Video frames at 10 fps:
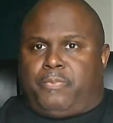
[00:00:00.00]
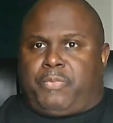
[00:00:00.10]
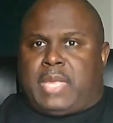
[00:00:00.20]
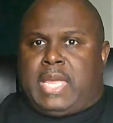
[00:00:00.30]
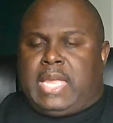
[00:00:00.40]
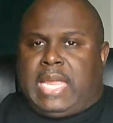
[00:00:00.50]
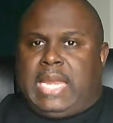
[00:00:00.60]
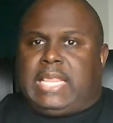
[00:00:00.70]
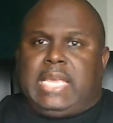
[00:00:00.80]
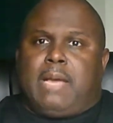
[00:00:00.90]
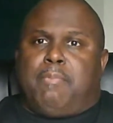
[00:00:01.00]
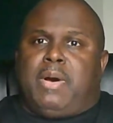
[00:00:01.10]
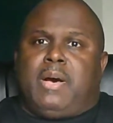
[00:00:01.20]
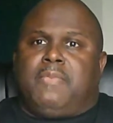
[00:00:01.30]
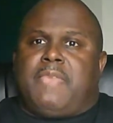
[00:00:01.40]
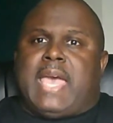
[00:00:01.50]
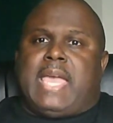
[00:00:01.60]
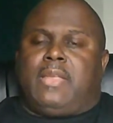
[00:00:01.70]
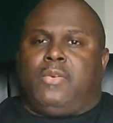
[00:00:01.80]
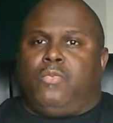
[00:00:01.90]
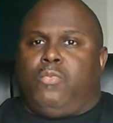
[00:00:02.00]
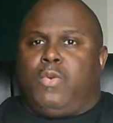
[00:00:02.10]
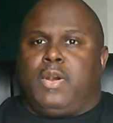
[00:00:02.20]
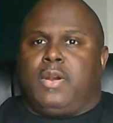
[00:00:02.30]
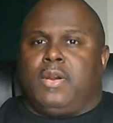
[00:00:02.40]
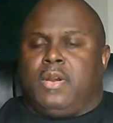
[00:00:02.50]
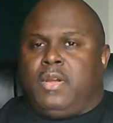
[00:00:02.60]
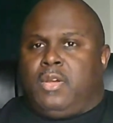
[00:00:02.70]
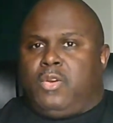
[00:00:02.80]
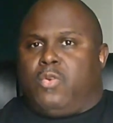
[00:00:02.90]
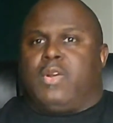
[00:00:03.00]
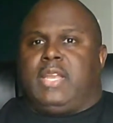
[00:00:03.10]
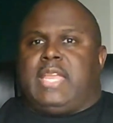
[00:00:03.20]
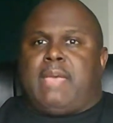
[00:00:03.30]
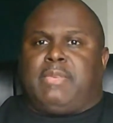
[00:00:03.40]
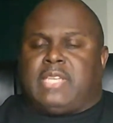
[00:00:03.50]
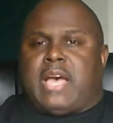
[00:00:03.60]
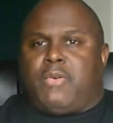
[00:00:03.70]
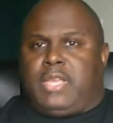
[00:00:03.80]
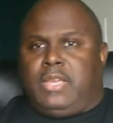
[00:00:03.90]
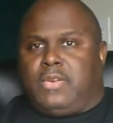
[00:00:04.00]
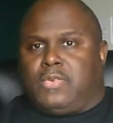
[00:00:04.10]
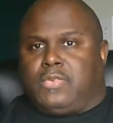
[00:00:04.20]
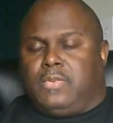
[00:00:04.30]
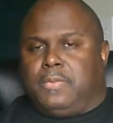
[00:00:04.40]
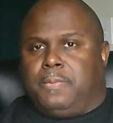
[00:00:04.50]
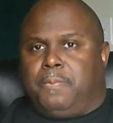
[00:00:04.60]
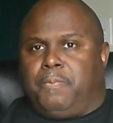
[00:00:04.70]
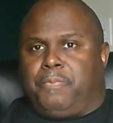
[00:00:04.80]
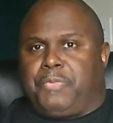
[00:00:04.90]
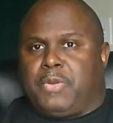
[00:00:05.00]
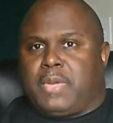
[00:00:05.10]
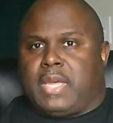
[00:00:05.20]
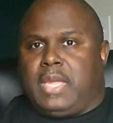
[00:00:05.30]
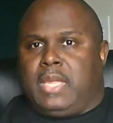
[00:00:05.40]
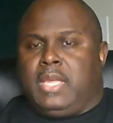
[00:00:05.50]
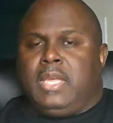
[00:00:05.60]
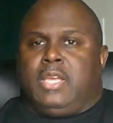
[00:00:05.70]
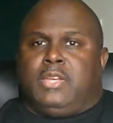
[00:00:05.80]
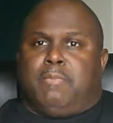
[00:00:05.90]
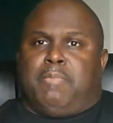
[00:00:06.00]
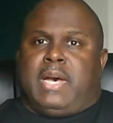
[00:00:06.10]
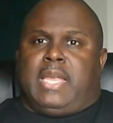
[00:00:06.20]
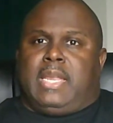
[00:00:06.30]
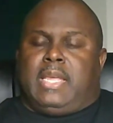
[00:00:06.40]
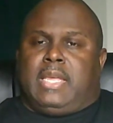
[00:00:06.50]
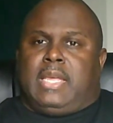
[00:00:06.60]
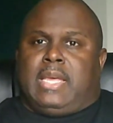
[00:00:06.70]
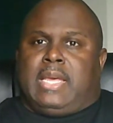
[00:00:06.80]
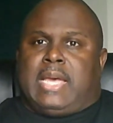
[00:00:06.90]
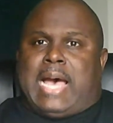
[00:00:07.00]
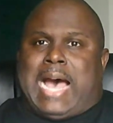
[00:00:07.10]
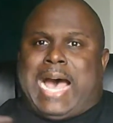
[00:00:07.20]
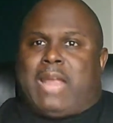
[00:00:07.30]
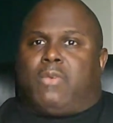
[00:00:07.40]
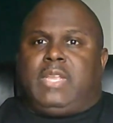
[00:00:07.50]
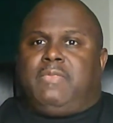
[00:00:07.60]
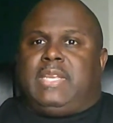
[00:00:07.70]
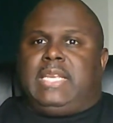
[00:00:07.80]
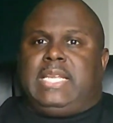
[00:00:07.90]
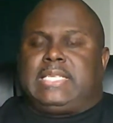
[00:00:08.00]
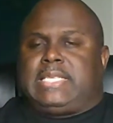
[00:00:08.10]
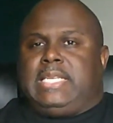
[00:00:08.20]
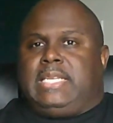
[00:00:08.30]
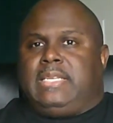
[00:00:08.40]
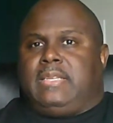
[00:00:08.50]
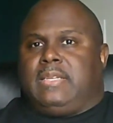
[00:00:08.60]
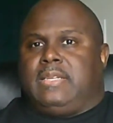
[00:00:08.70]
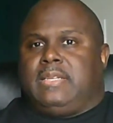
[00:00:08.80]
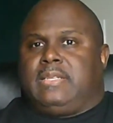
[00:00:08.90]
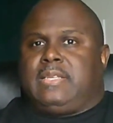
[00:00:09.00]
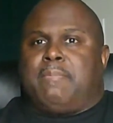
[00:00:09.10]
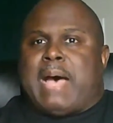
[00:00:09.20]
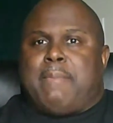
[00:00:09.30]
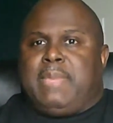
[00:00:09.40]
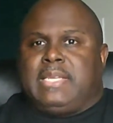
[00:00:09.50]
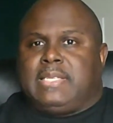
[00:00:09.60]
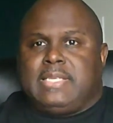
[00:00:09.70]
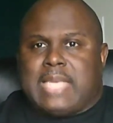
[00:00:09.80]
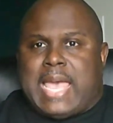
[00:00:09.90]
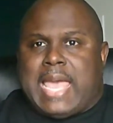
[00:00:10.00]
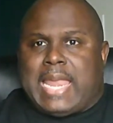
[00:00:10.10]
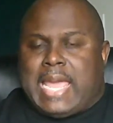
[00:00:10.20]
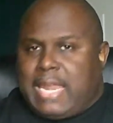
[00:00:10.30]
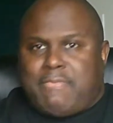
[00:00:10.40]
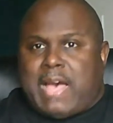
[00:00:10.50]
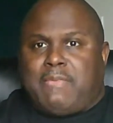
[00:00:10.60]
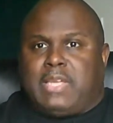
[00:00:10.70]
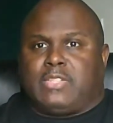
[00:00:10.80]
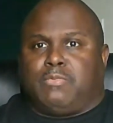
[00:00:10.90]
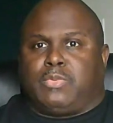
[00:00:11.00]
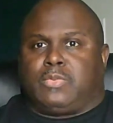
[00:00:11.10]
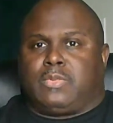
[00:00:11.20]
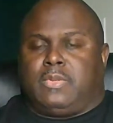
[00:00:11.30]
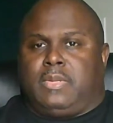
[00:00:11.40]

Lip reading: Okay, anything above that, we're going to damage our ears. Okay, but I don't even listen to my mixes at 85 decibels.